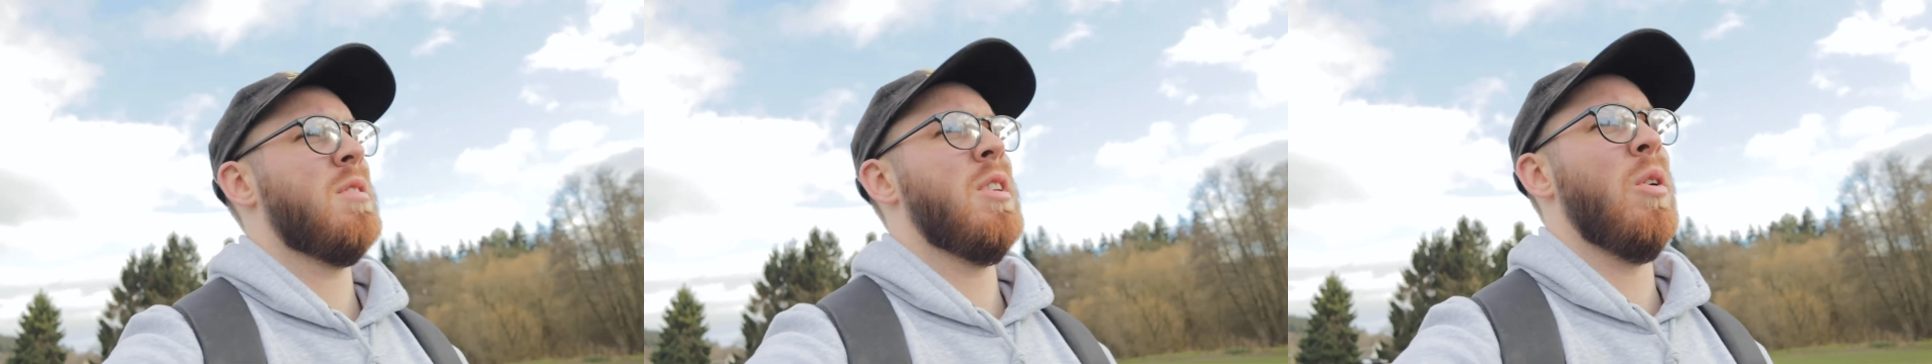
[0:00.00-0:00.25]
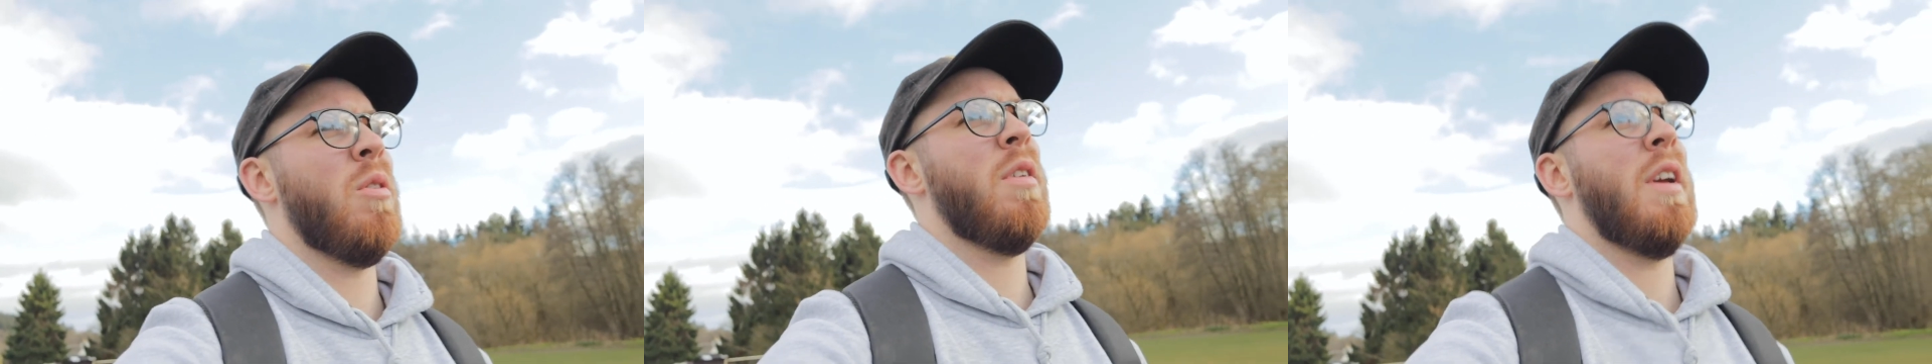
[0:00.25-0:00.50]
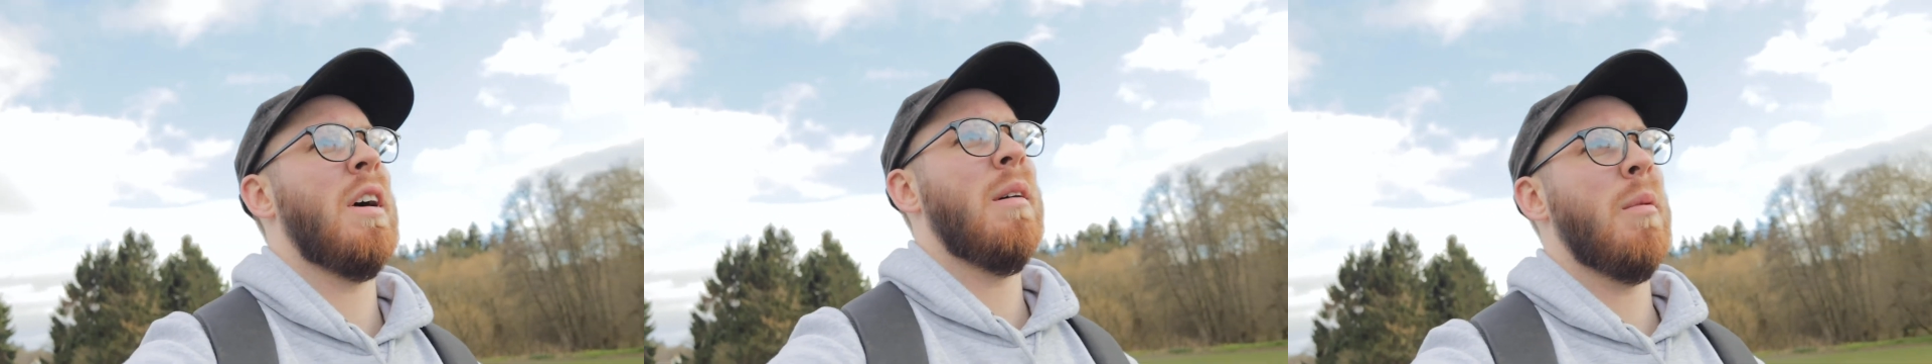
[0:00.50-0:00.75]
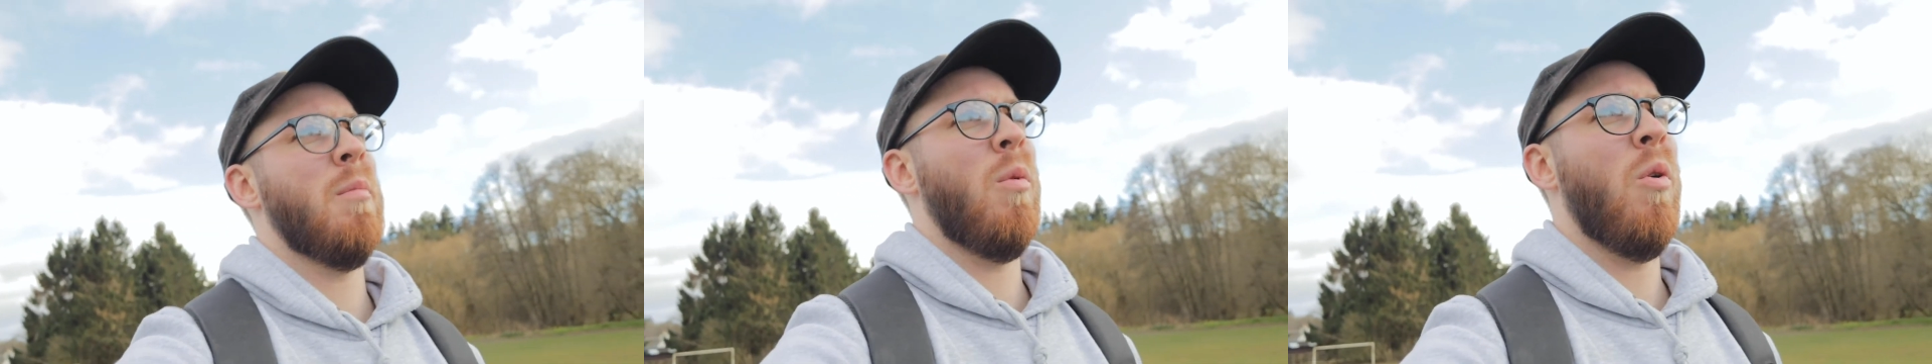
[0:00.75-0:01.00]
You know, think a little
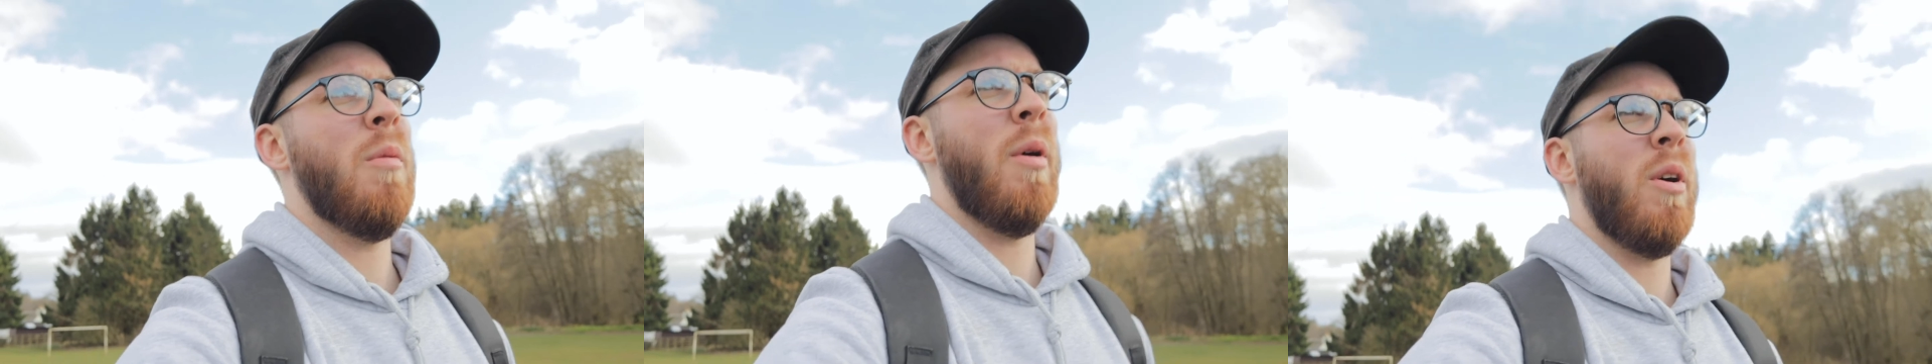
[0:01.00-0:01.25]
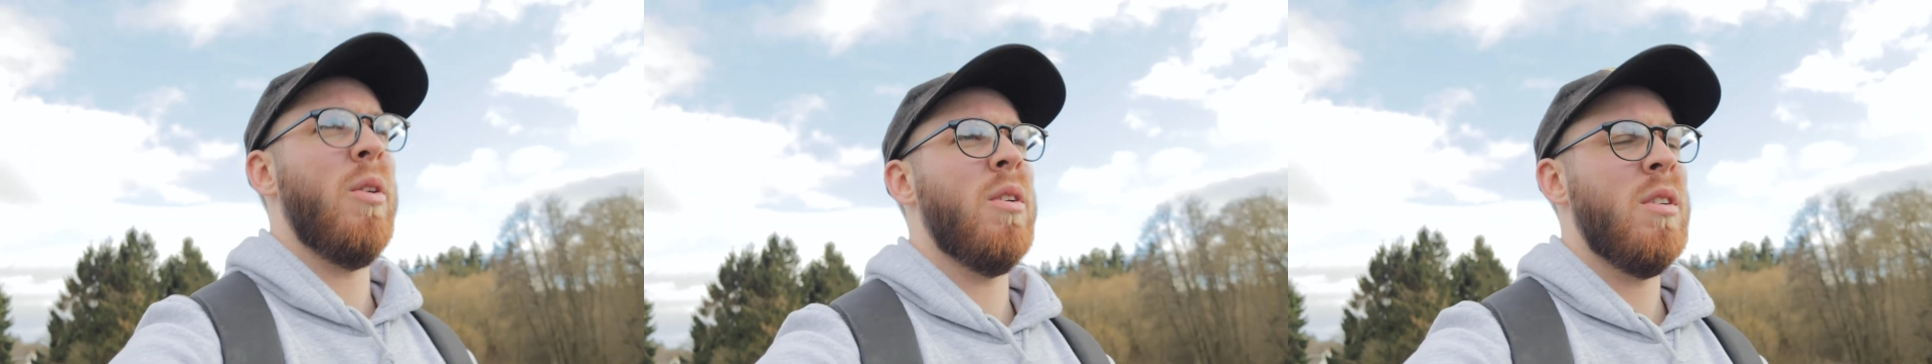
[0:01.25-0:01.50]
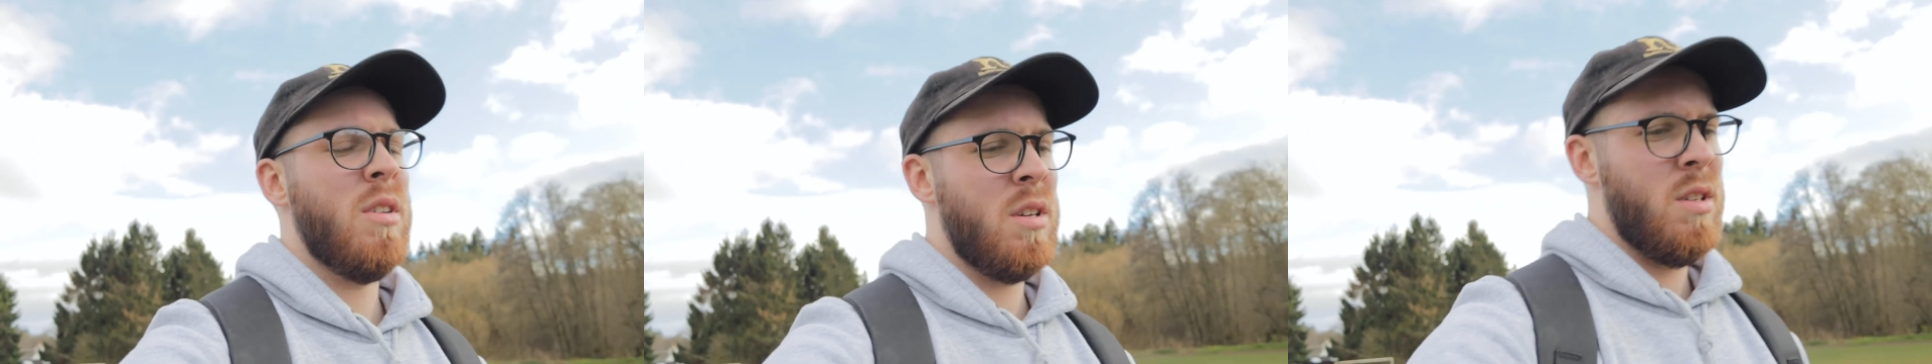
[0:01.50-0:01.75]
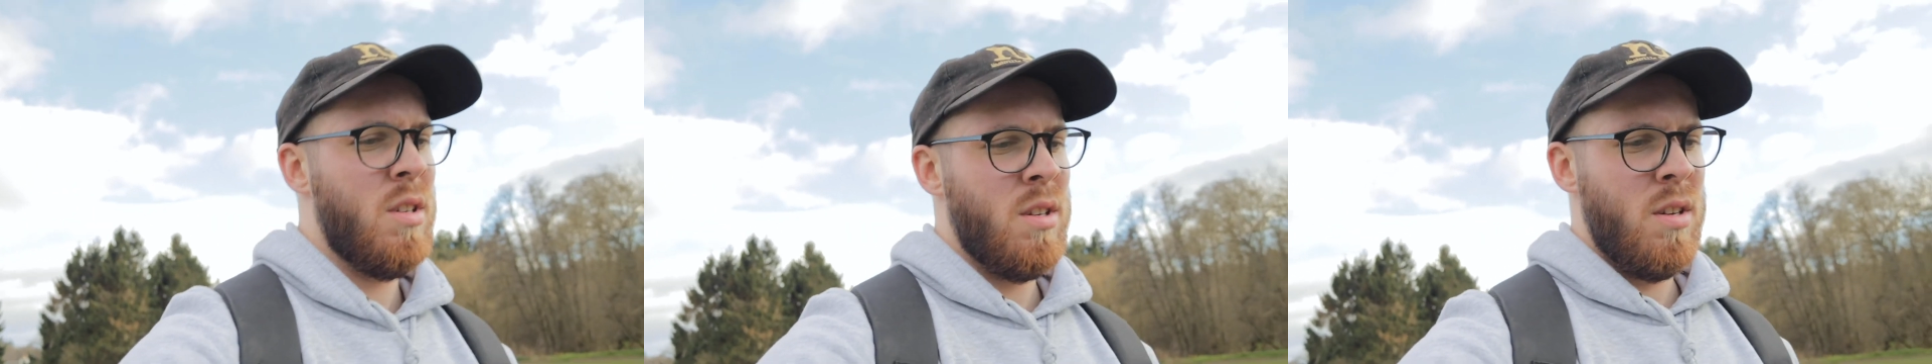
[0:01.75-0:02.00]
bit more about
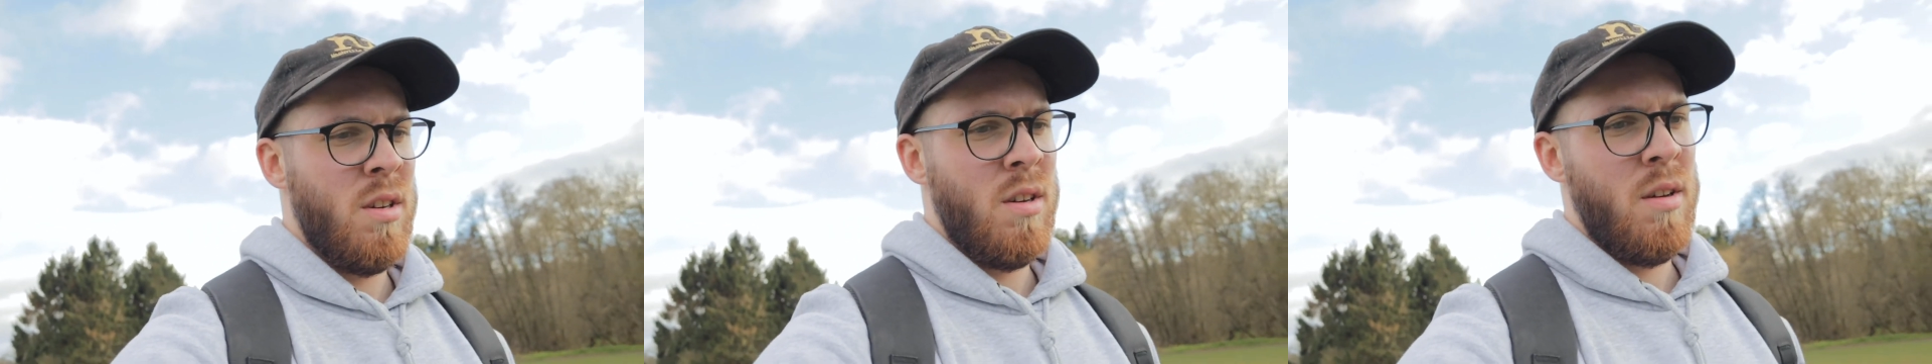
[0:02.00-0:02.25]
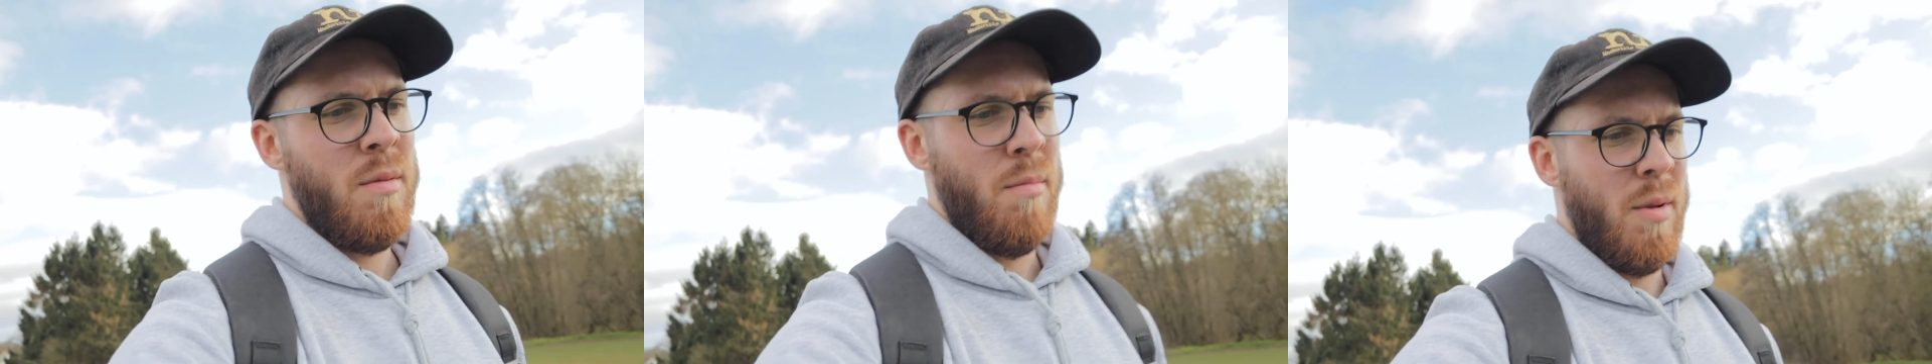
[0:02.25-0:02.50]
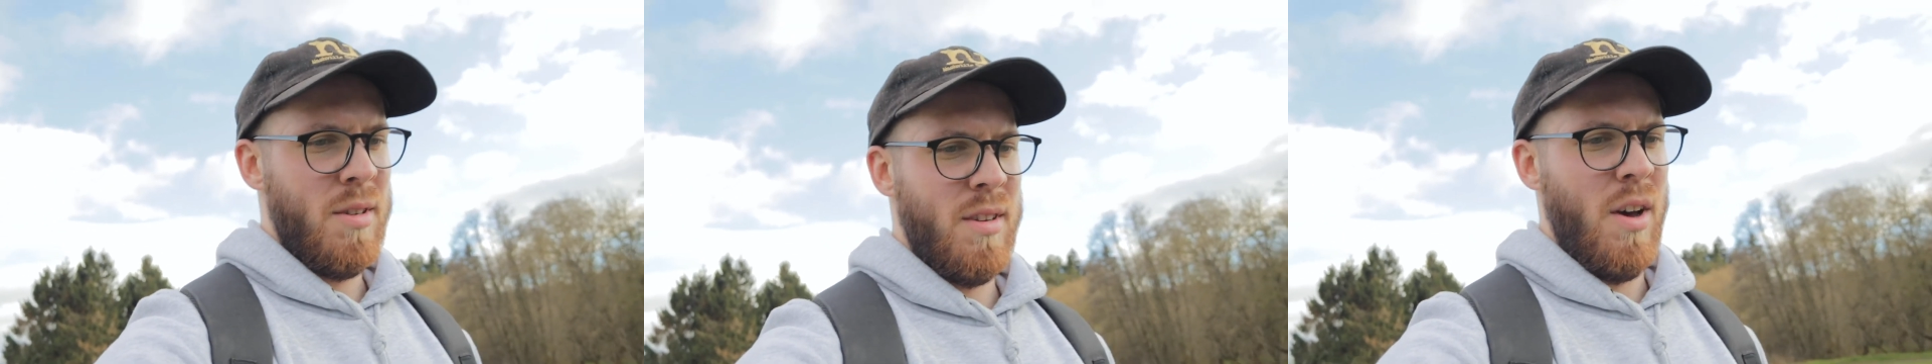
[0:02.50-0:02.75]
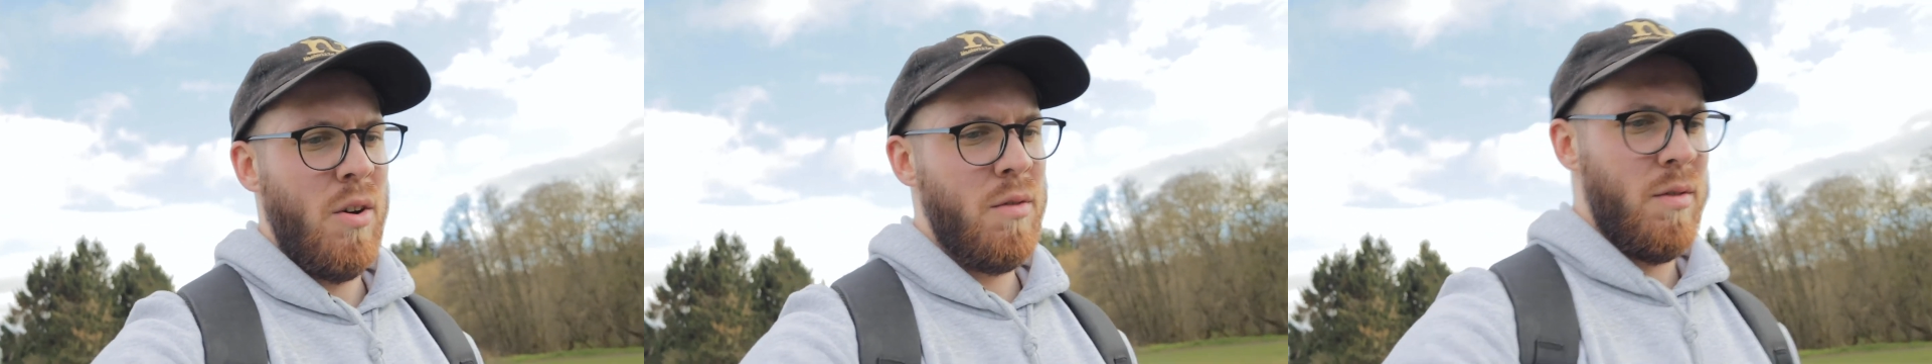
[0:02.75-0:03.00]
myself,